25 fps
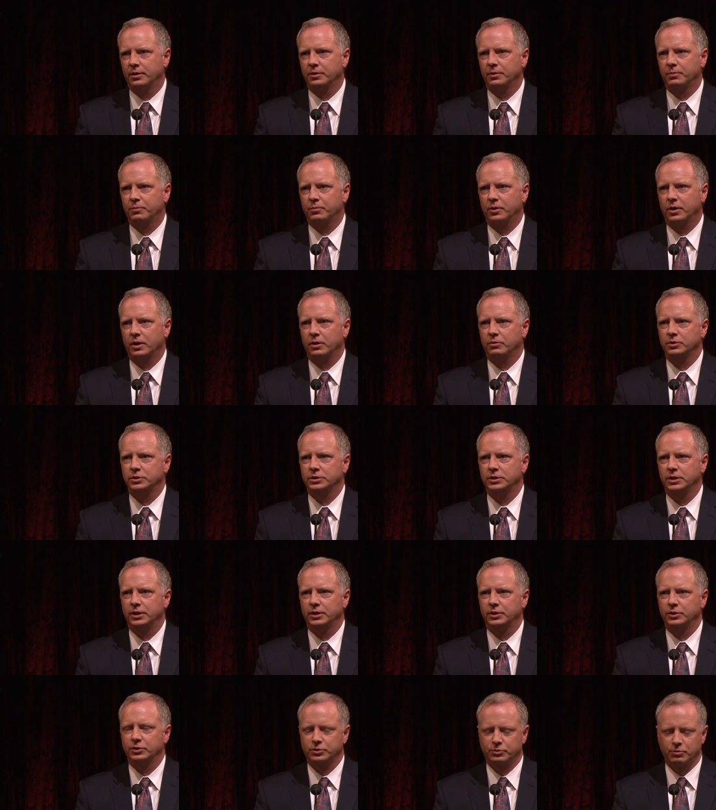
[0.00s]
the prayer was
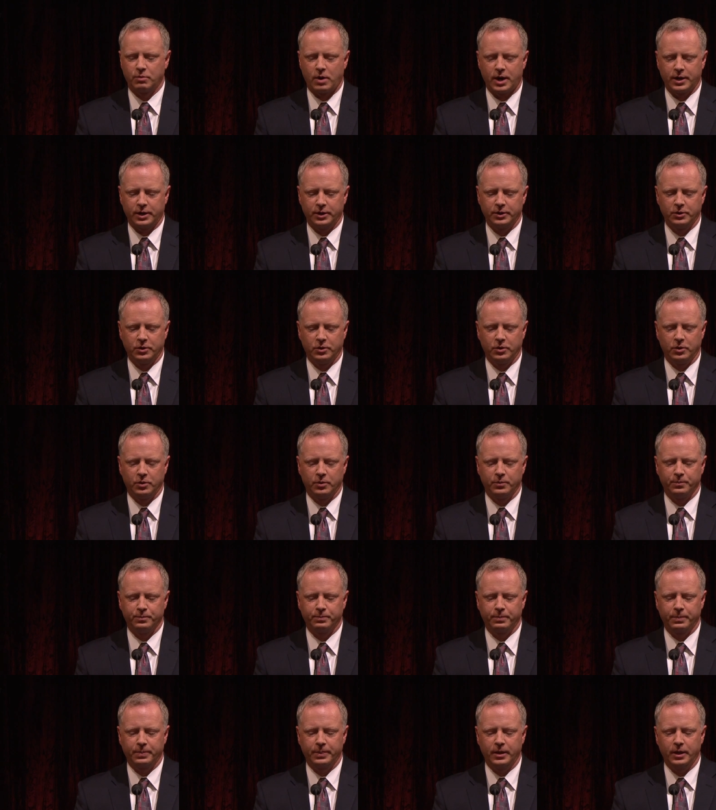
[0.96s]
done, he was riding
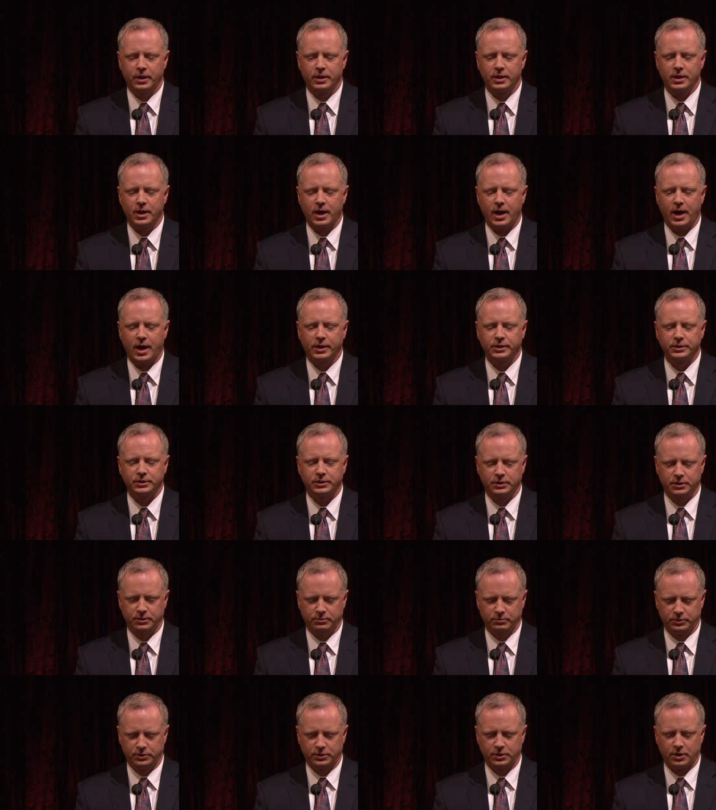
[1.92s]
home and he asked
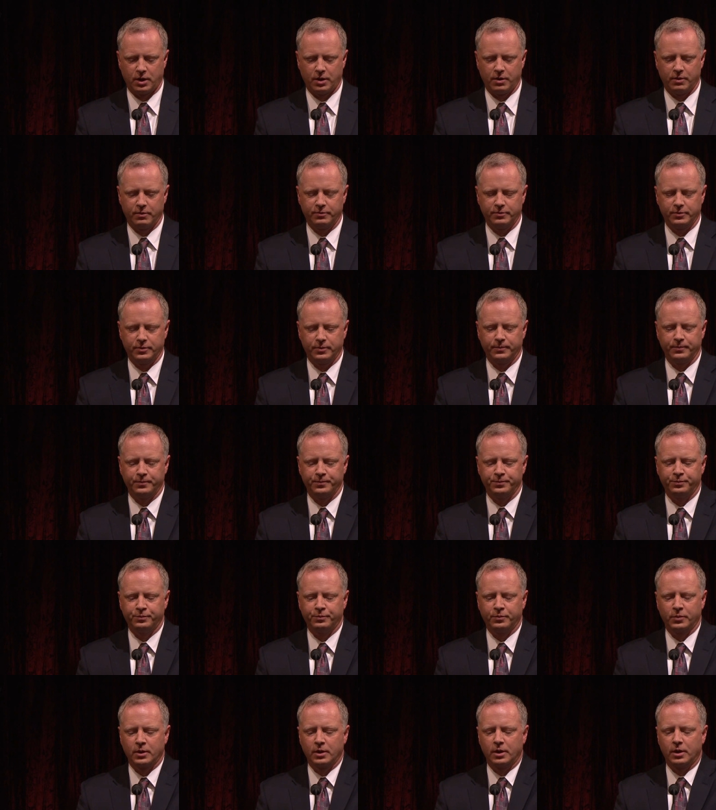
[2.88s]
himself,
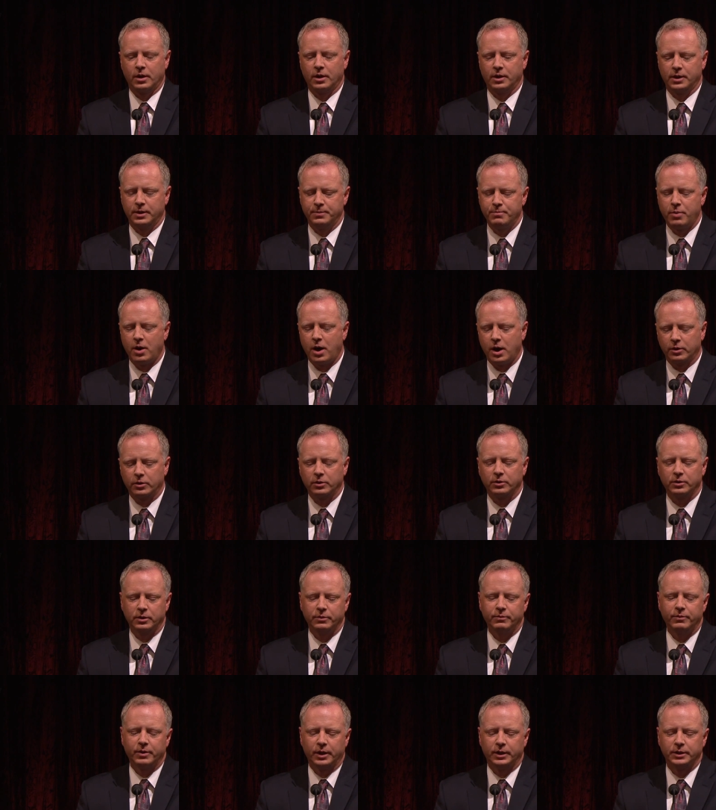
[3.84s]
uh, he pondered
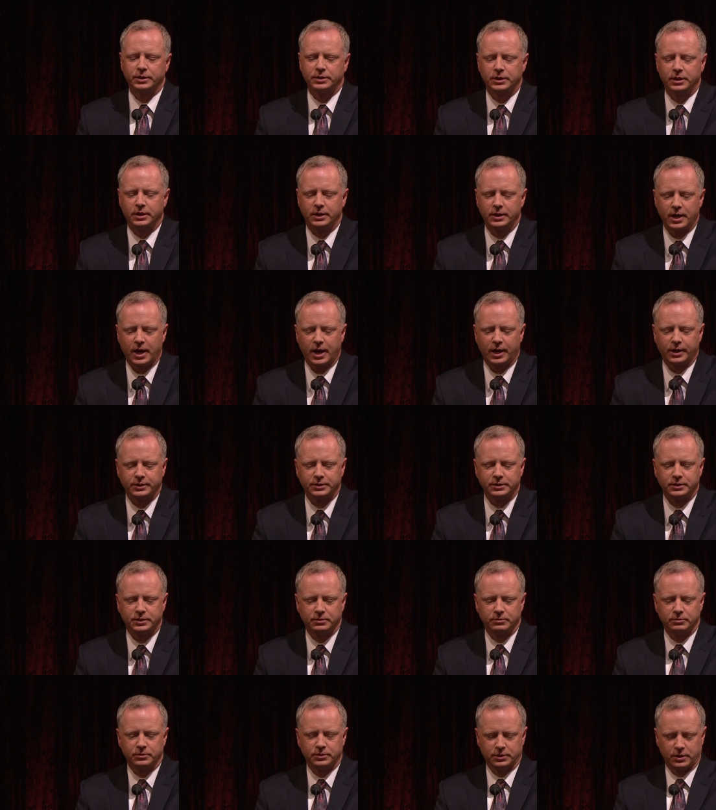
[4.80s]
the events and he
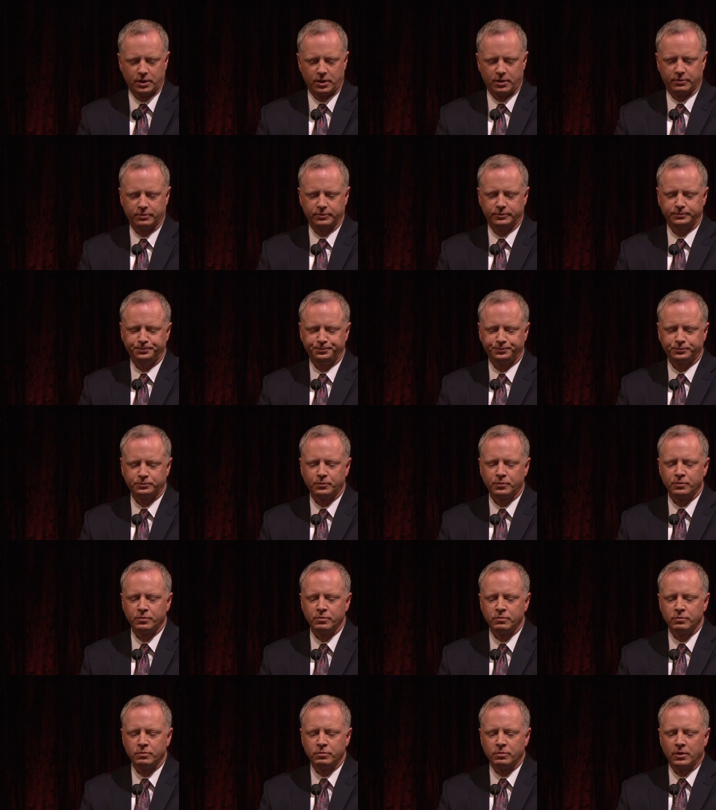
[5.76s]
asked himself
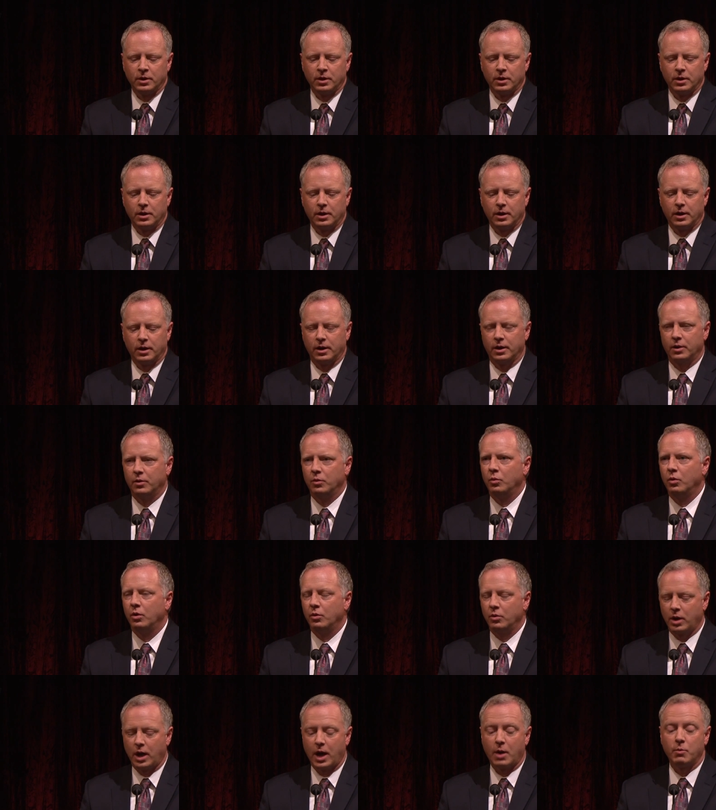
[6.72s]
uh,
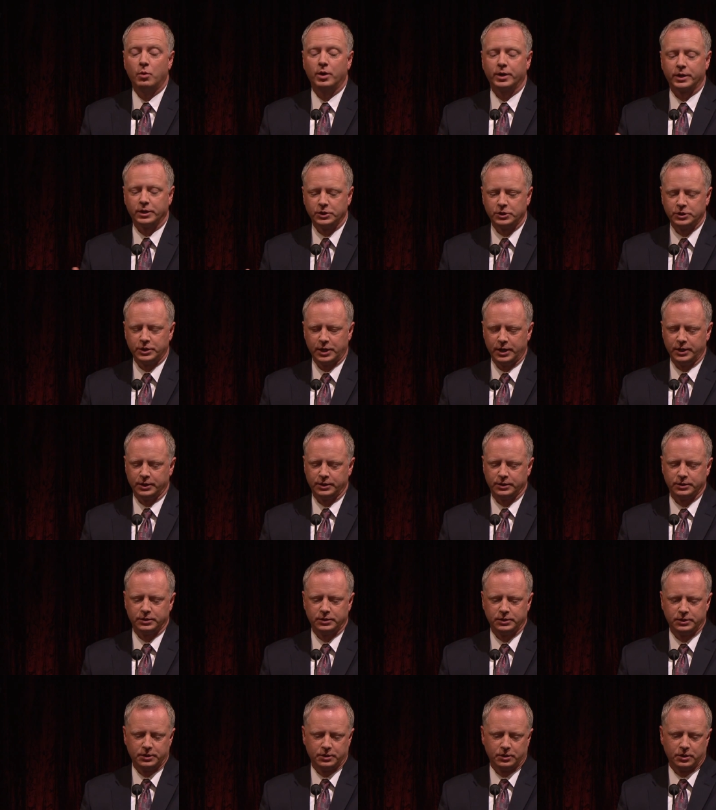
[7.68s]
what had
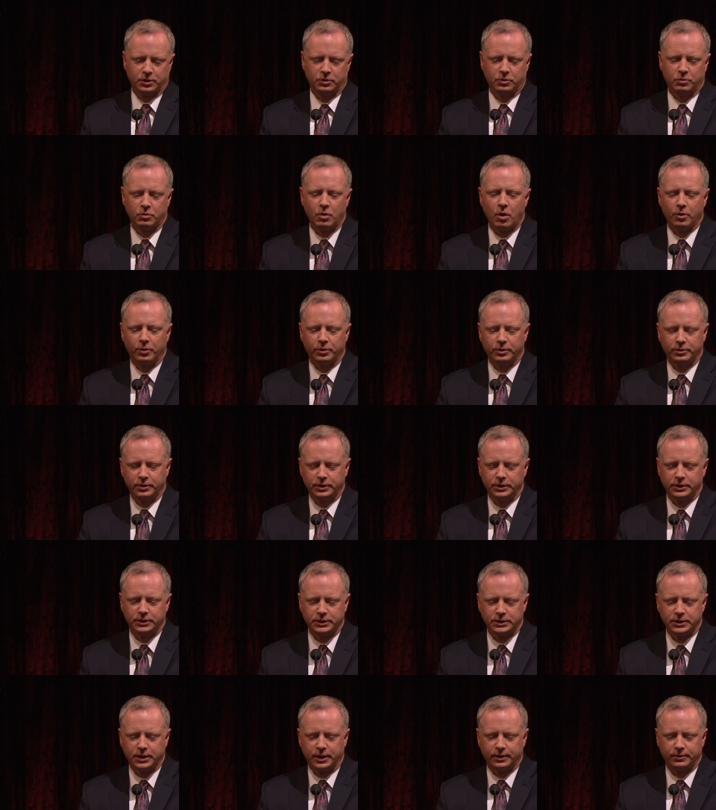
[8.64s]
changed. Quote,
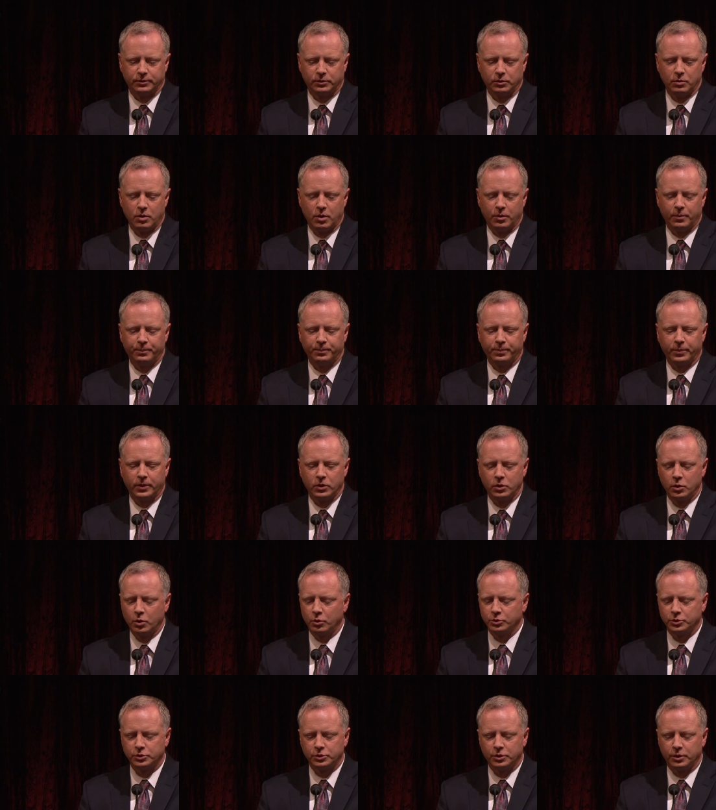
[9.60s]
he said, quote,
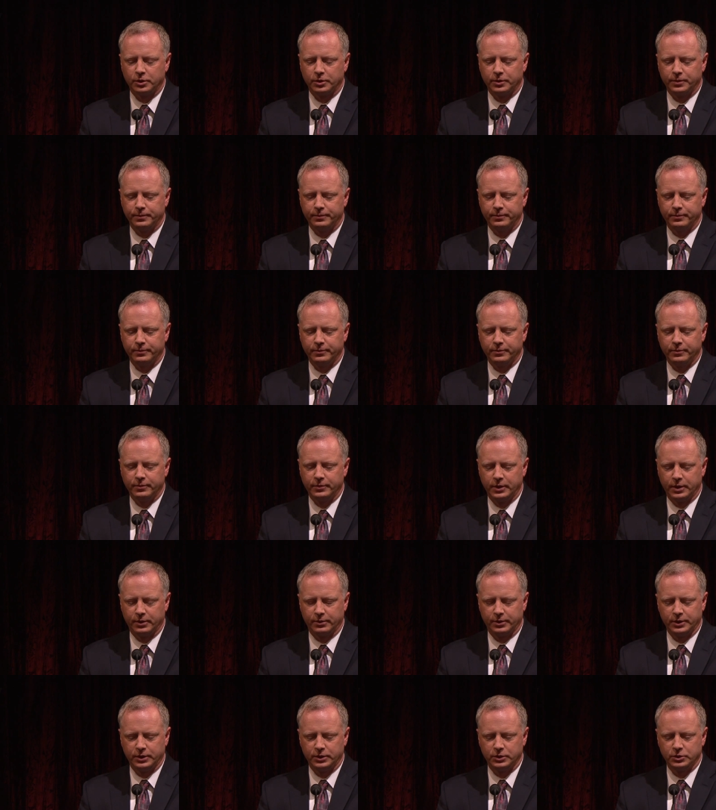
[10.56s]
No, sir,
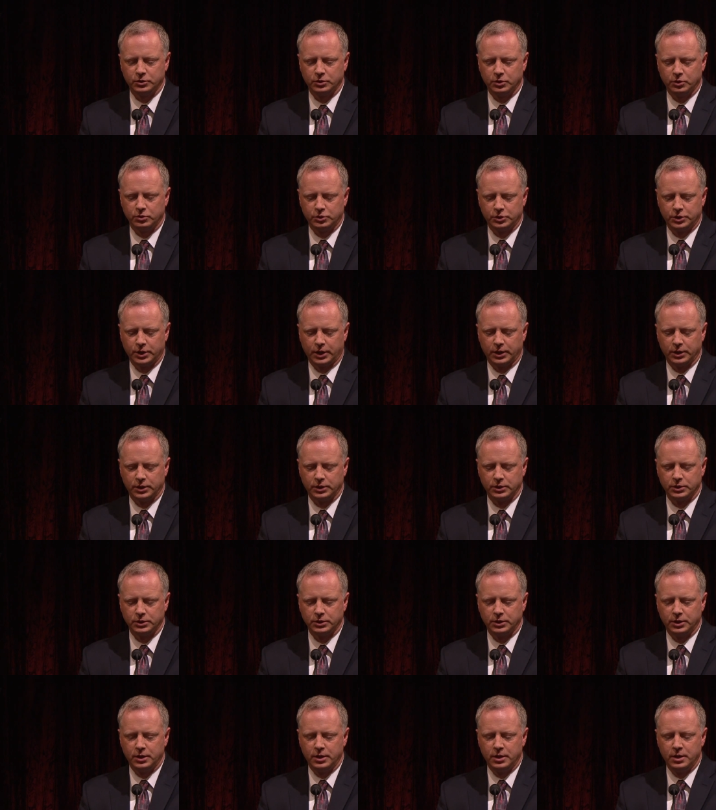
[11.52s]
there is no
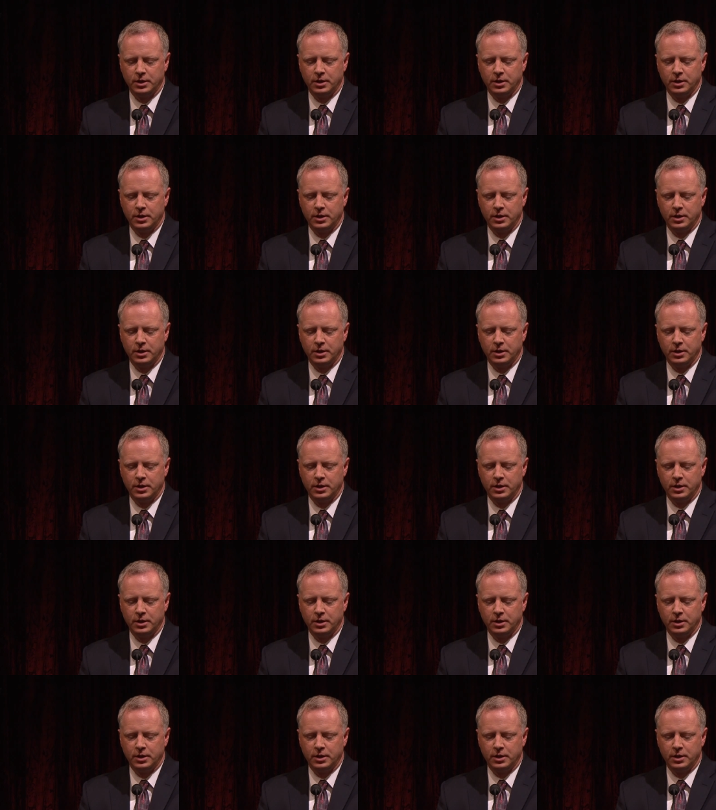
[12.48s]
change.